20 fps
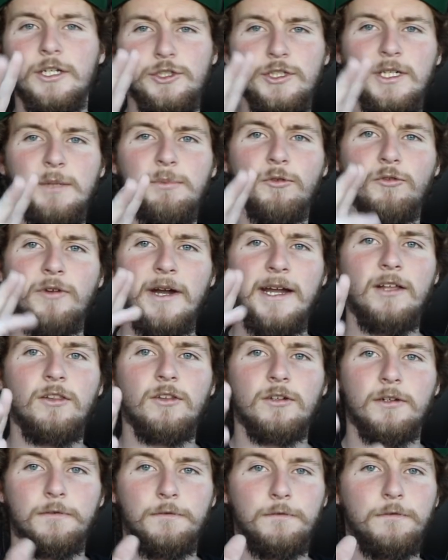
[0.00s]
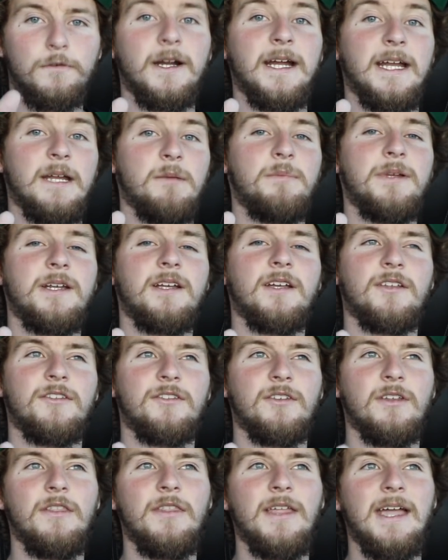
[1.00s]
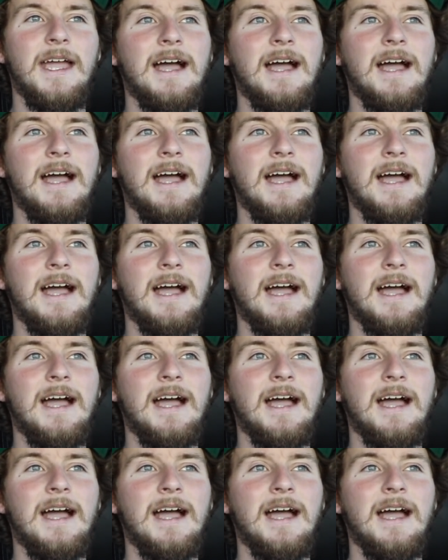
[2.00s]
Jeep Wrangler frame because they